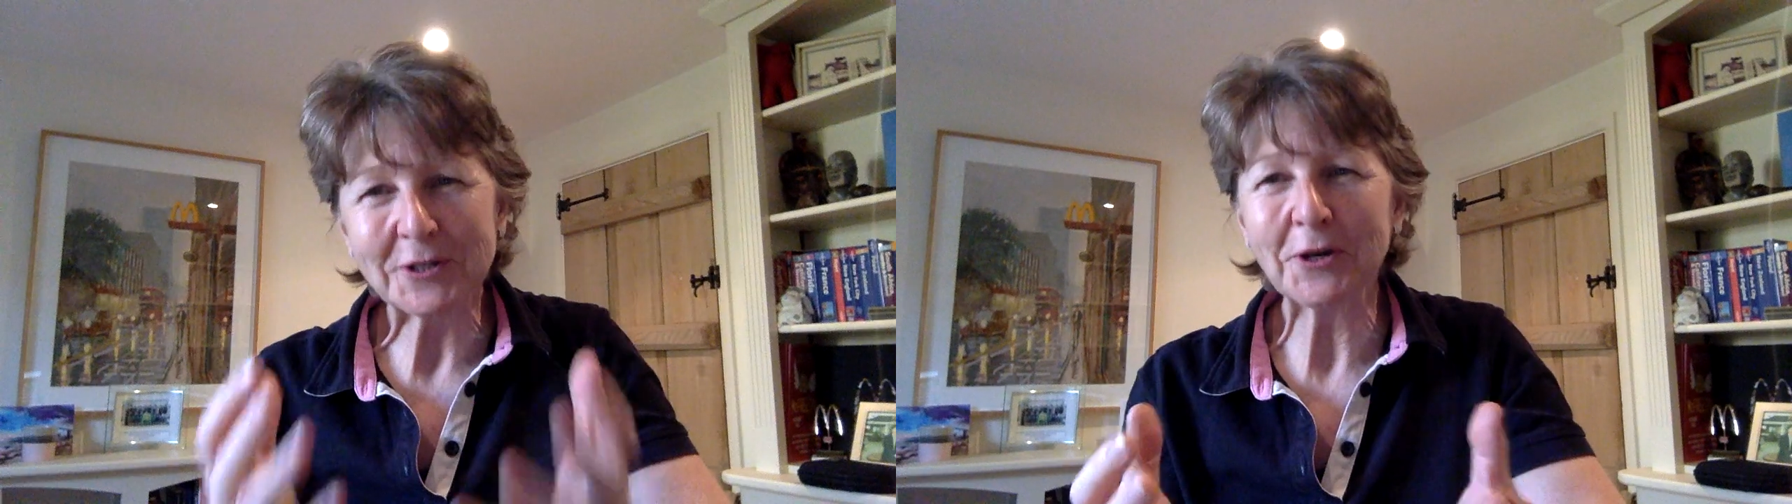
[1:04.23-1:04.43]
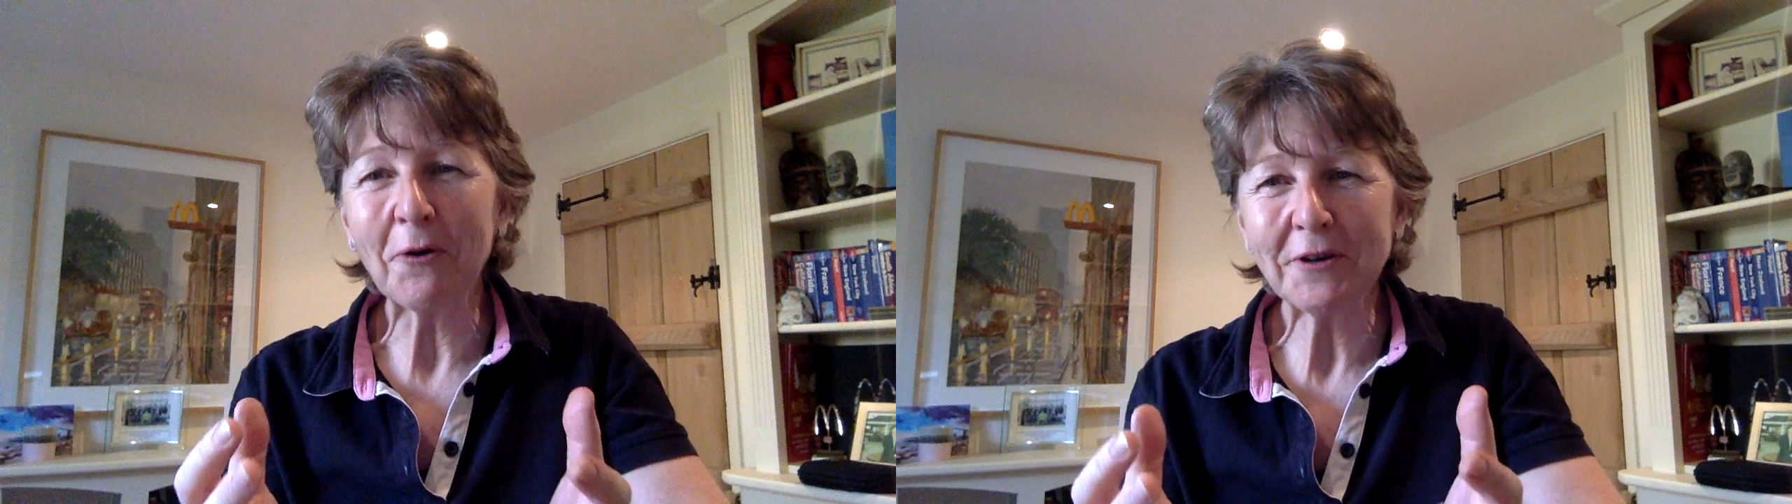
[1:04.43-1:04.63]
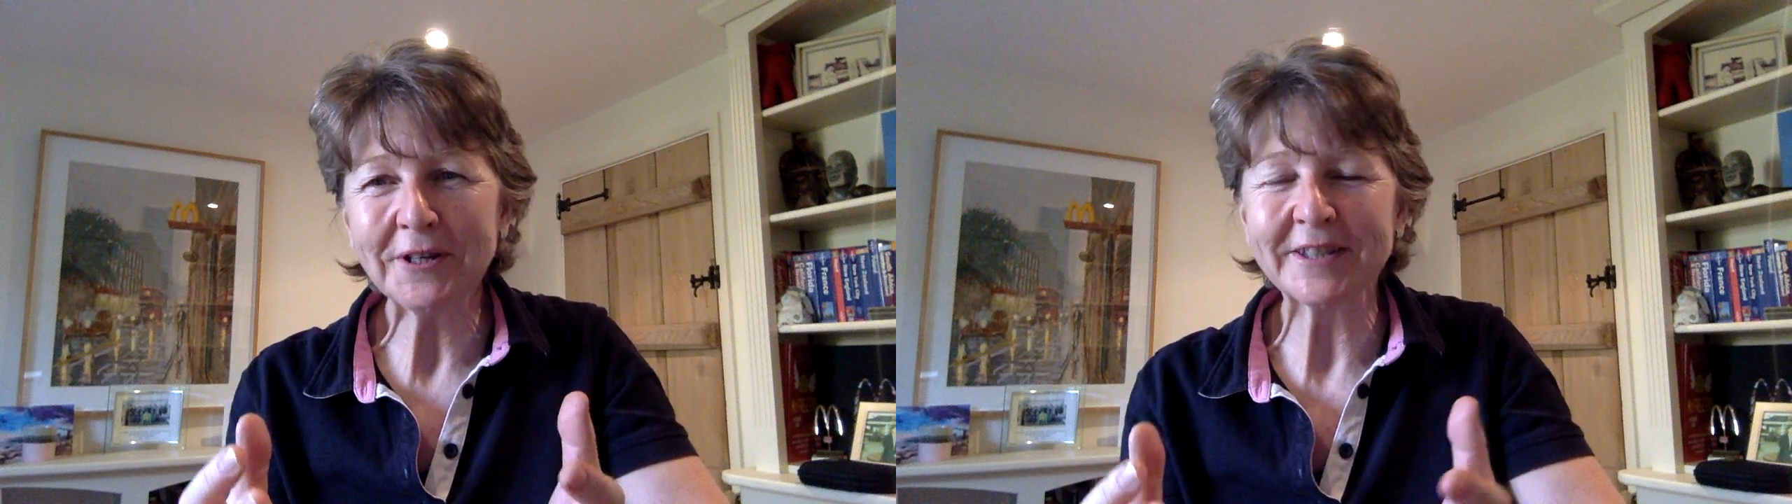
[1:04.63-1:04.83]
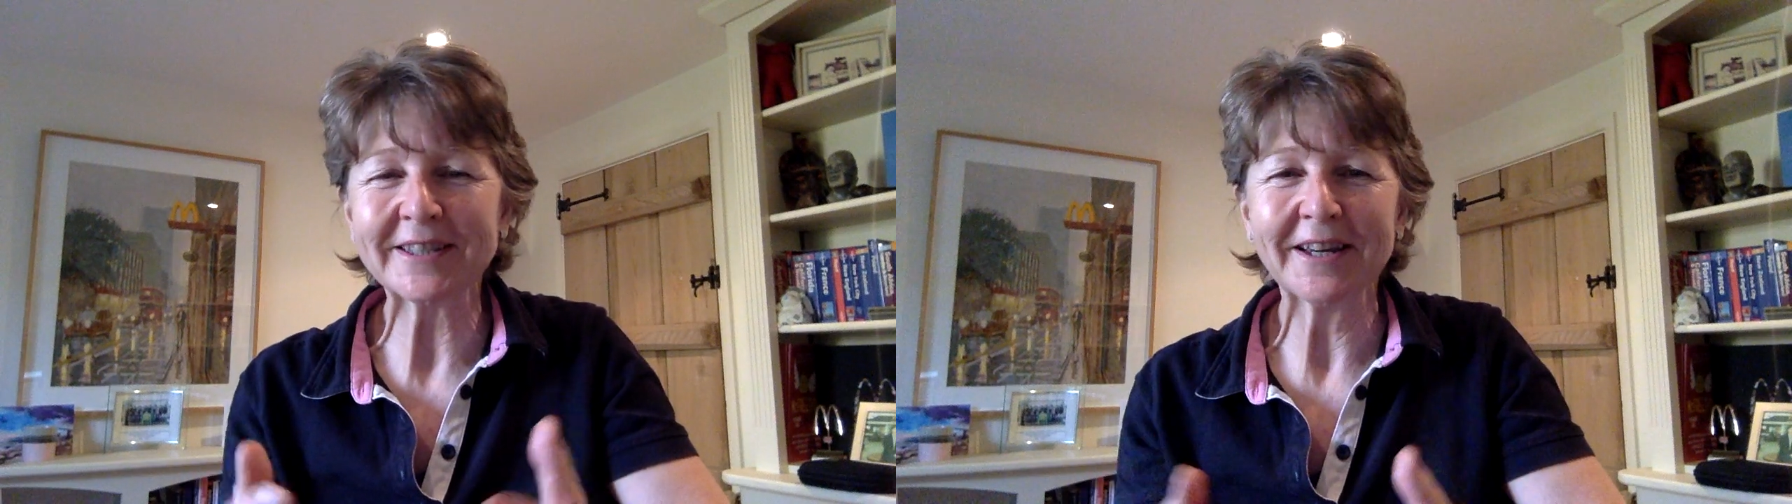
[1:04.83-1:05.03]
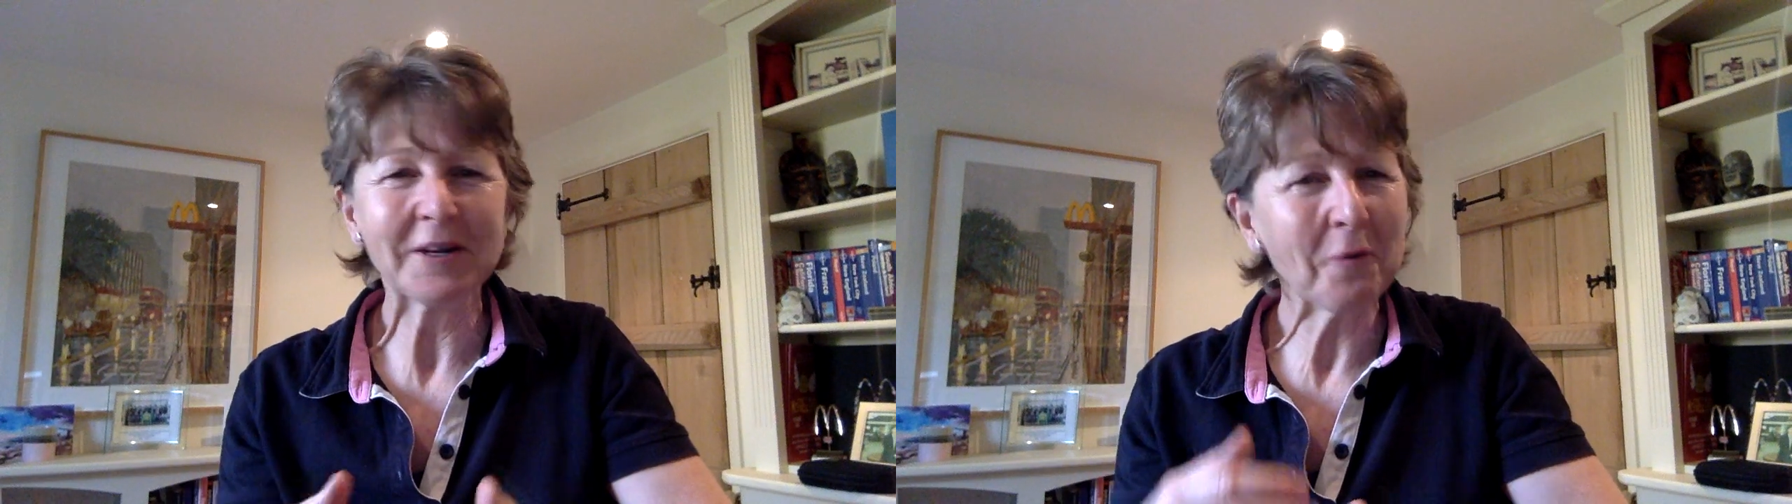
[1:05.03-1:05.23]

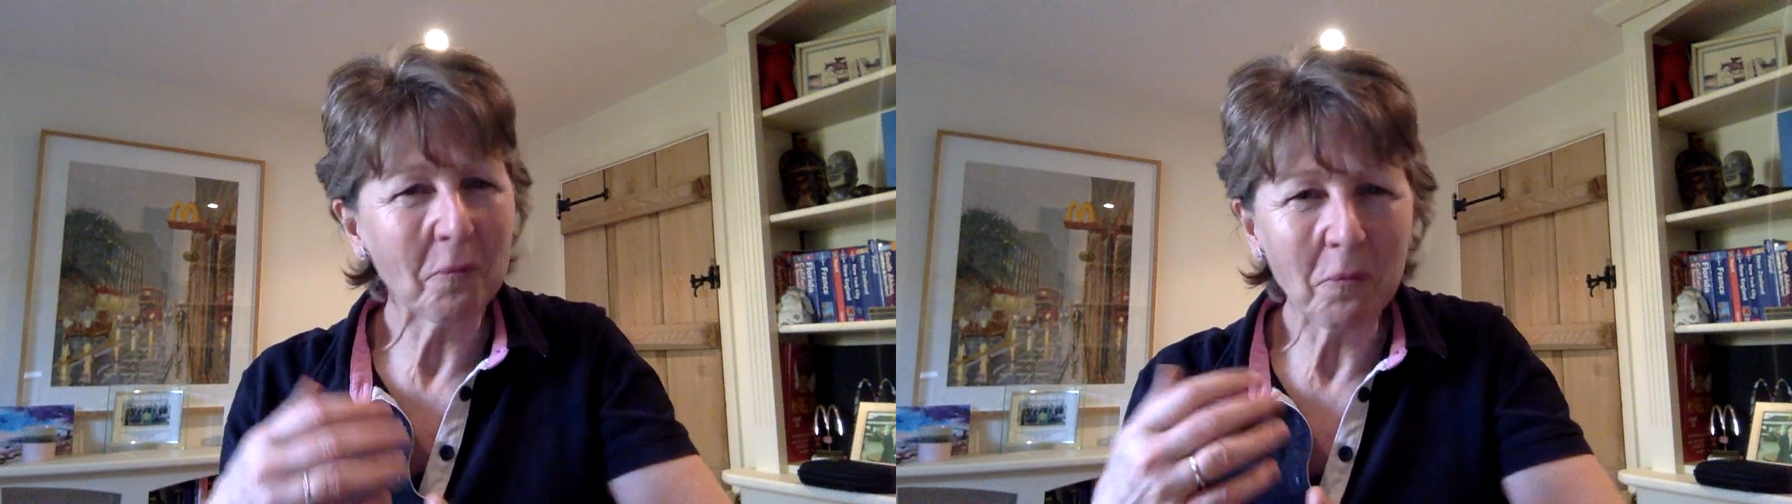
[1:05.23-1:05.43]
choice. You know,